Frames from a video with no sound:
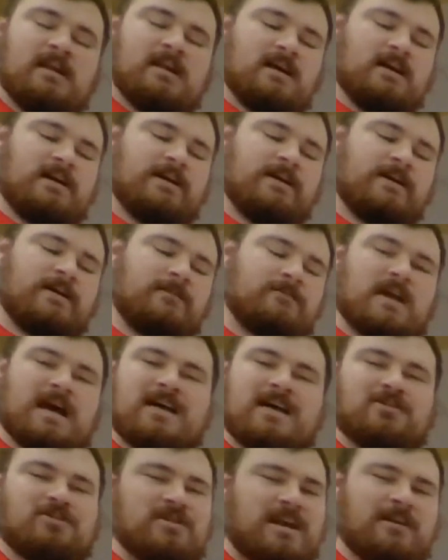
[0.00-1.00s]

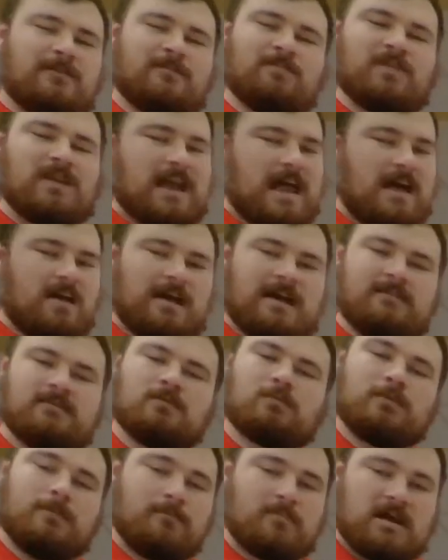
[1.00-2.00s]
I'll have to
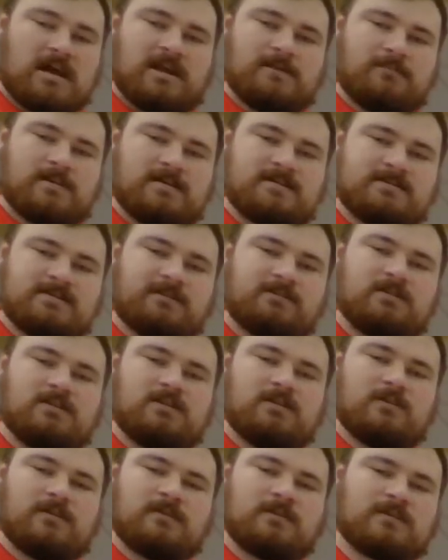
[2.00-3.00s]
remind myself to
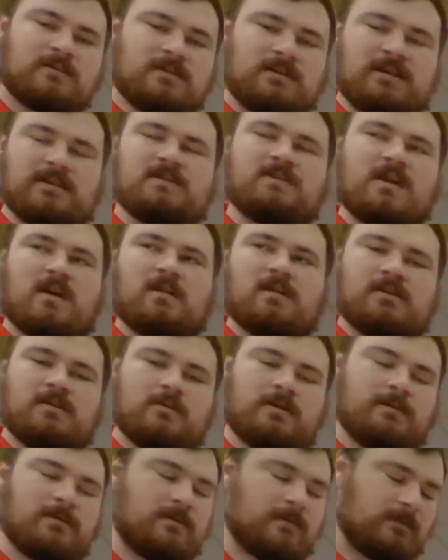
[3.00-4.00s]
do it, to get y'all to do
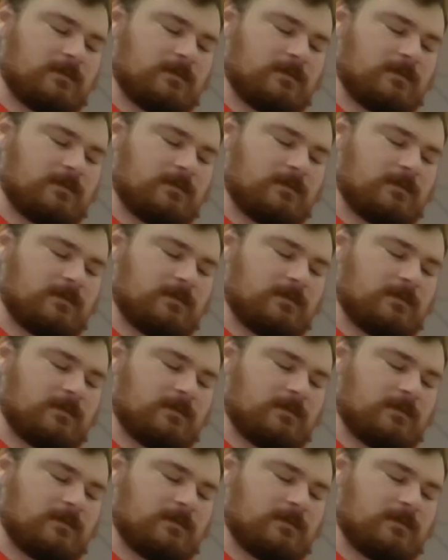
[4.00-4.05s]
it